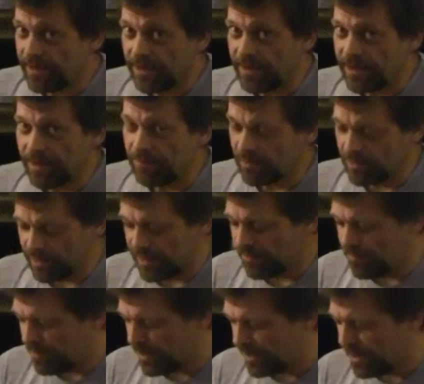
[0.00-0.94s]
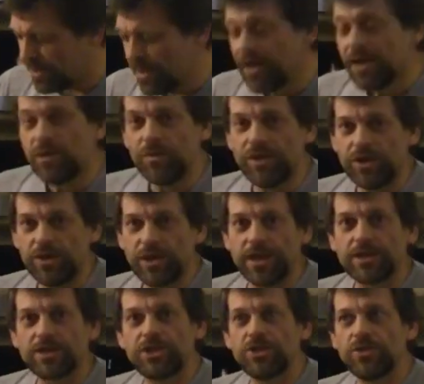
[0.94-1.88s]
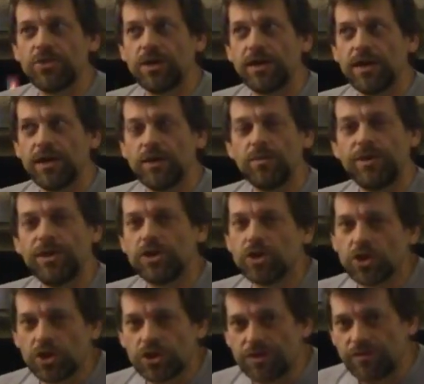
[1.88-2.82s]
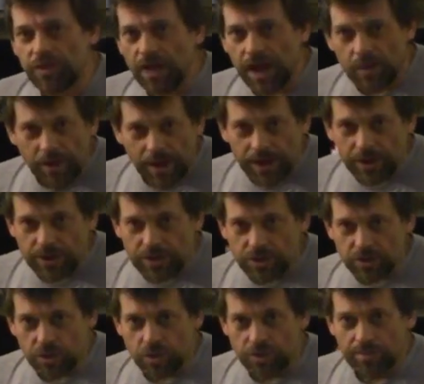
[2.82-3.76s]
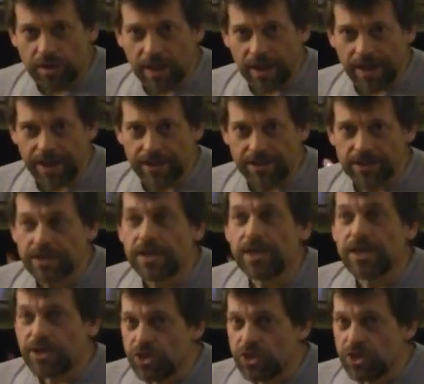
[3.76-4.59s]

it, it, believe me, when you get to uh, when you learn to fly radio-controlled planes,